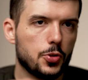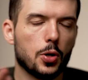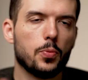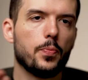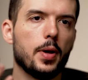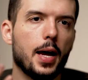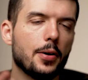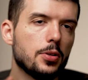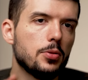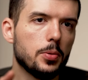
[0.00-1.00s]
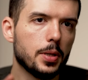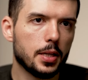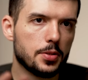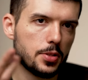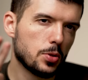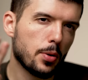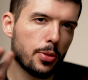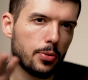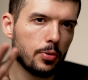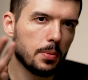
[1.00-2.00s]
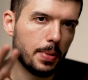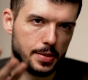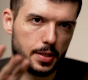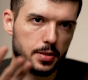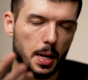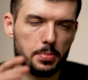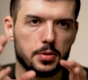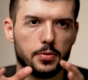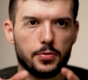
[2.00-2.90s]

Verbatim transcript: So how you do it is there's sort of three basic steps.